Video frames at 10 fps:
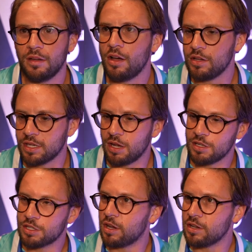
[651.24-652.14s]
why is
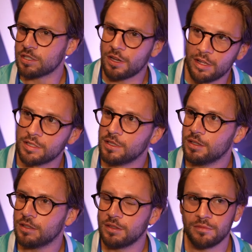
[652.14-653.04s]
he able to work
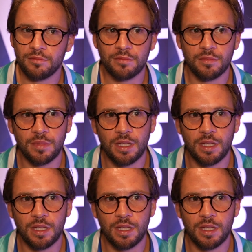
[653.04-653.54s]
with everyone?